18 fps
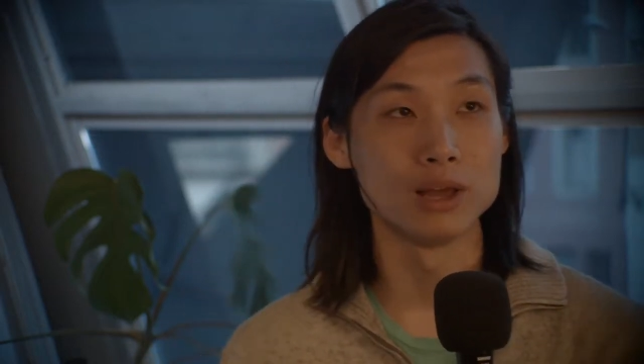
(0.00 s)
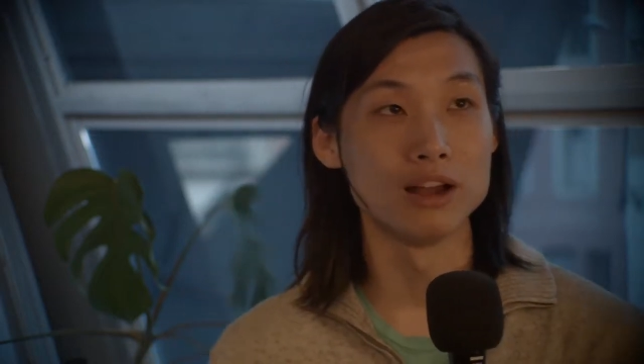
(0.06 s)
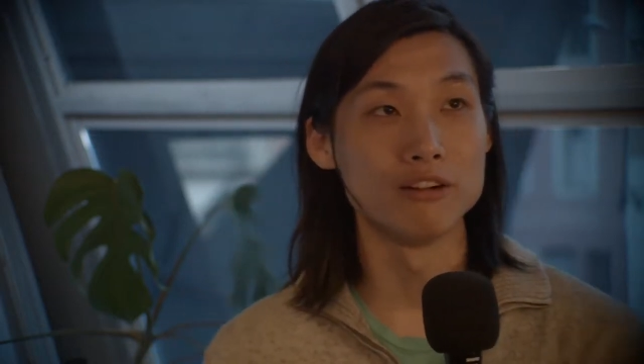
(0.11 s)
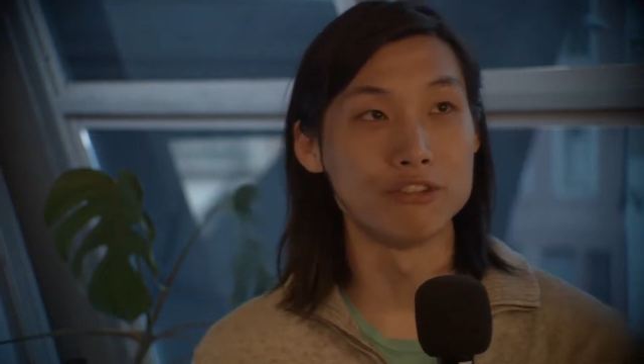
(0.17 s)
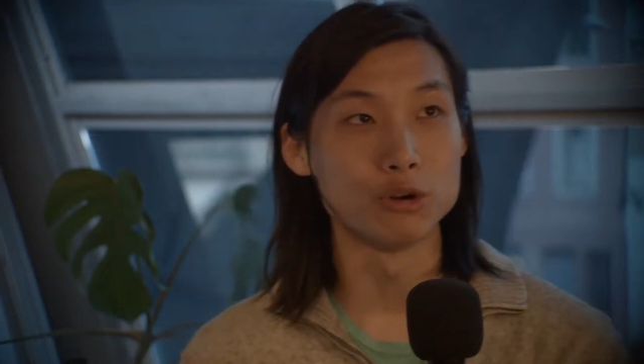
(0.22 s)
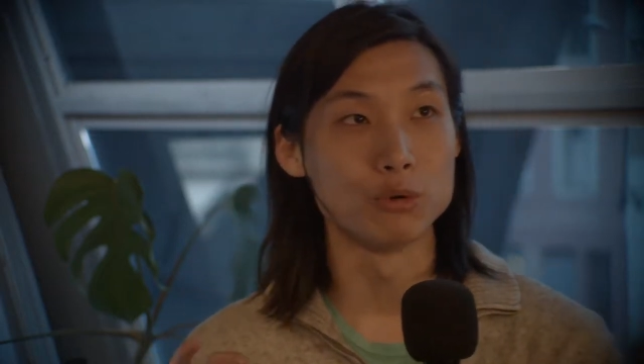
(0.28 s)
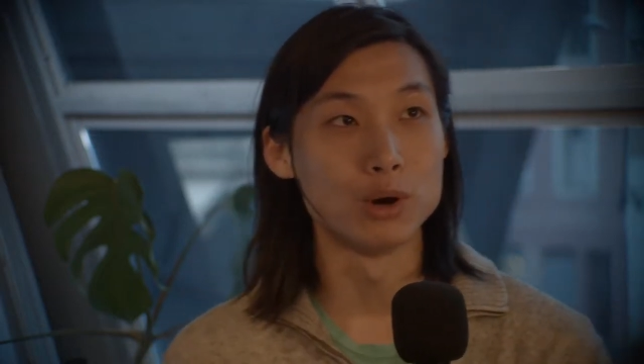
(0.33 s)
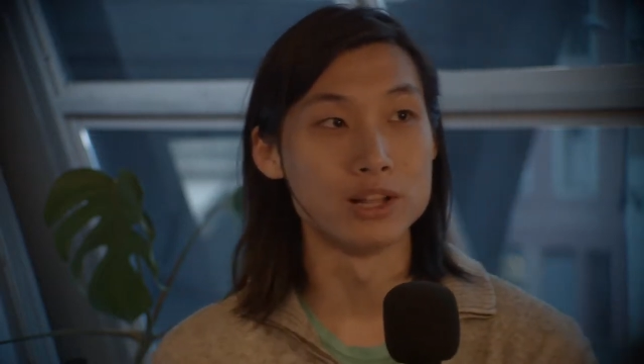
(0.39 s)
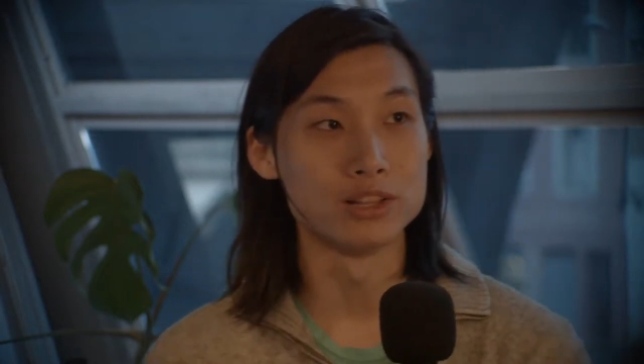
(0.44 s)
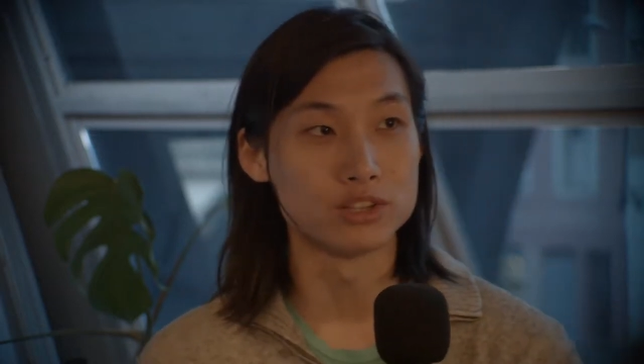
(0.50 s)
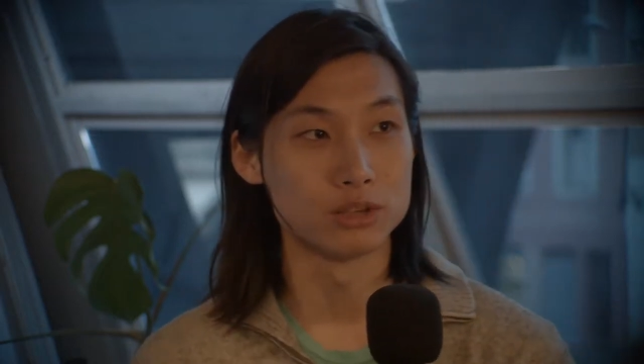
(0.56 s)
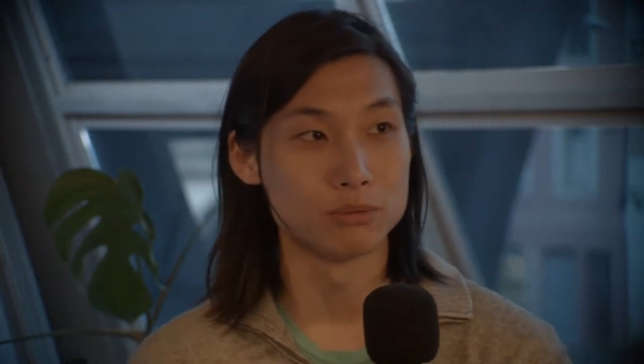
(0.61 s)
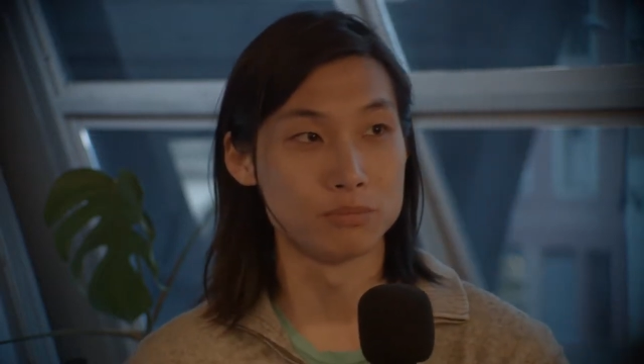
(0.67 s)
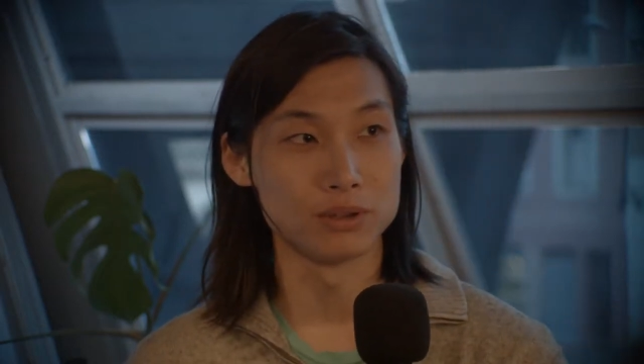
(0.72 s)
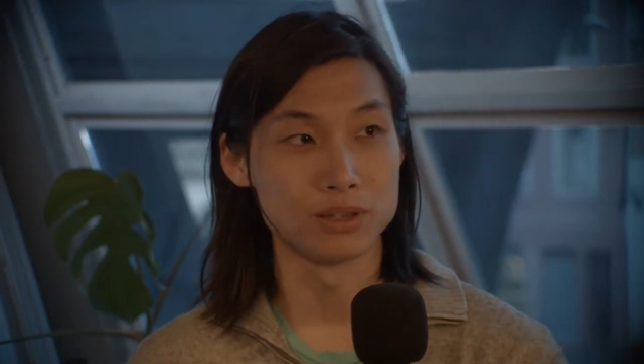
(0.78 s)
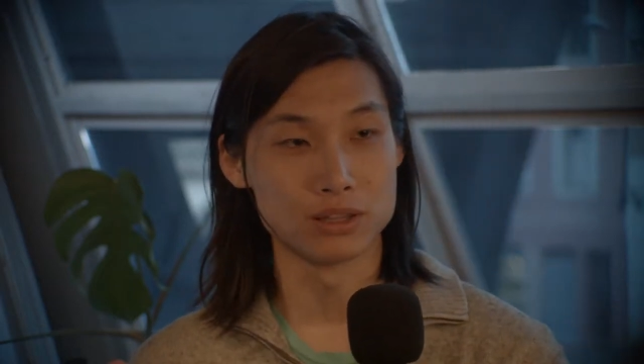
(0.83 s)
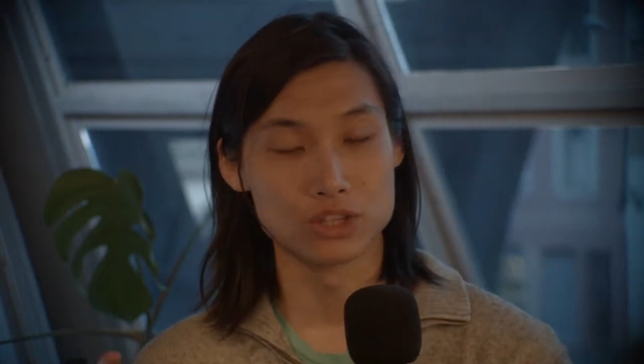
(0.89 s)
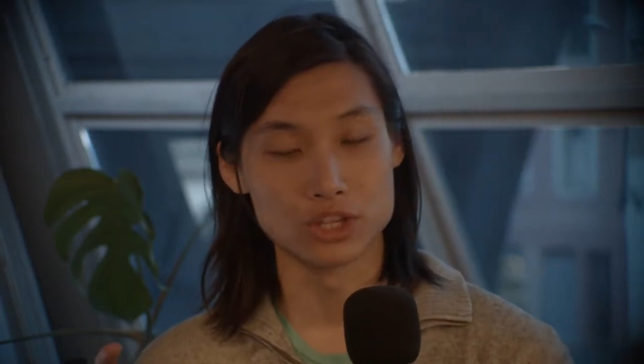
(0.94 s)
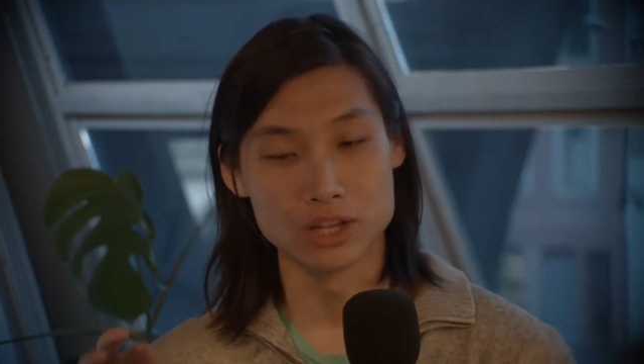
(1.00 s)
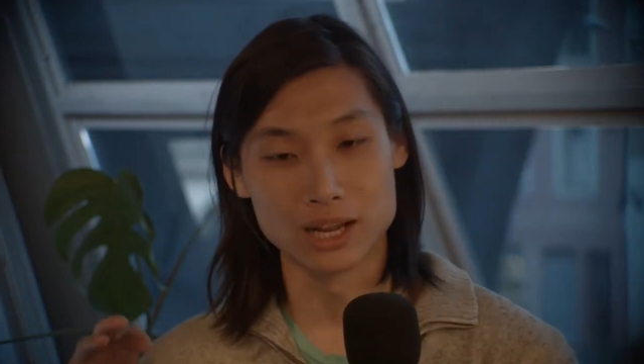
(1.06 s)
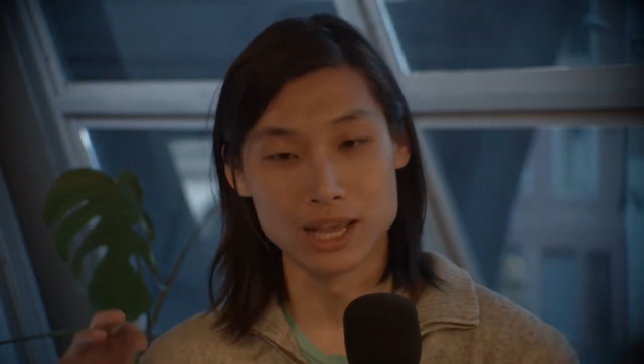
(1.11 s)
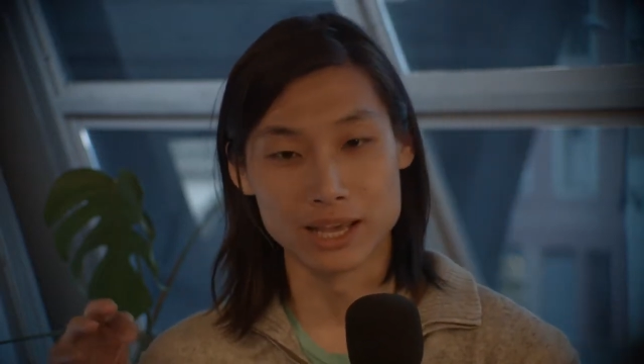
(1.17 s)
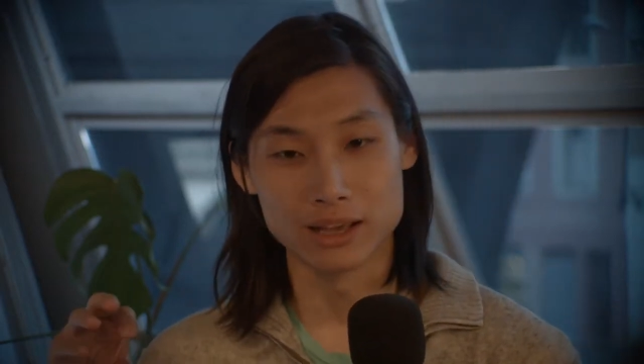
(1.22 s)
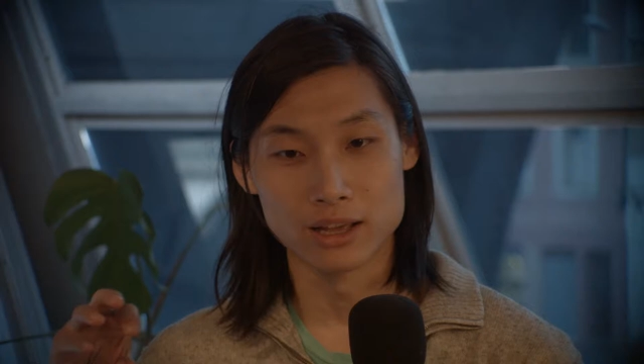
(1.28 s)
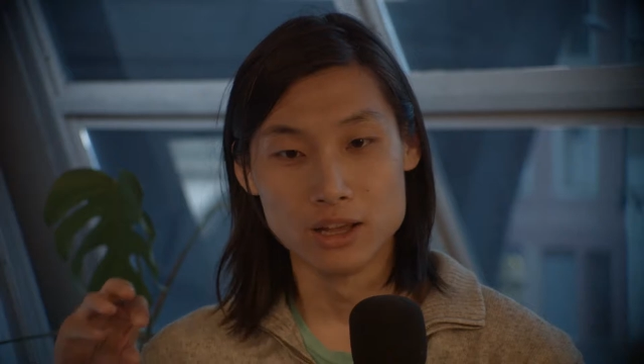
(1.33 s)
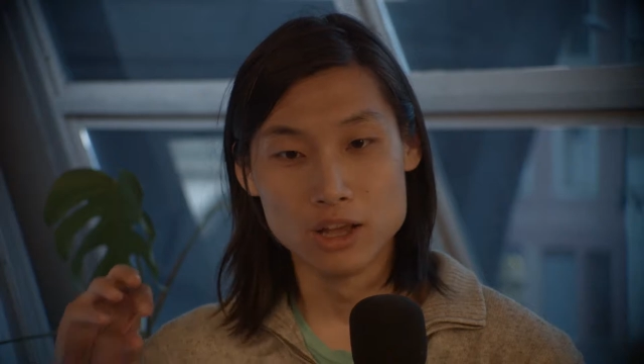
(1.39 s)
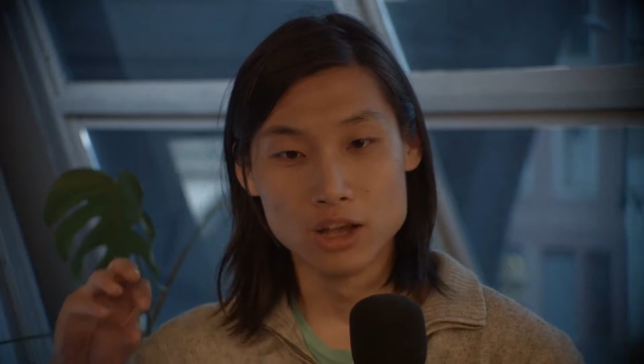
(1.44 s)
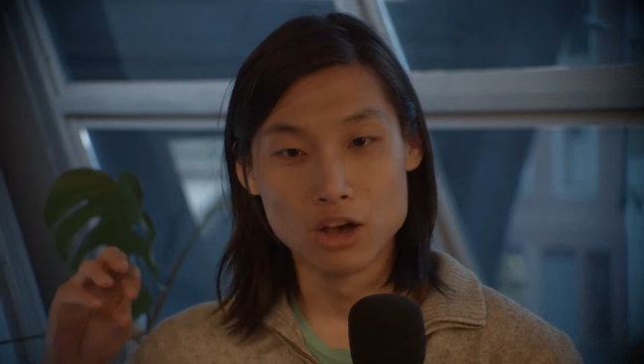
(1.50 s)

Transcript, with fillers: everyone to be to like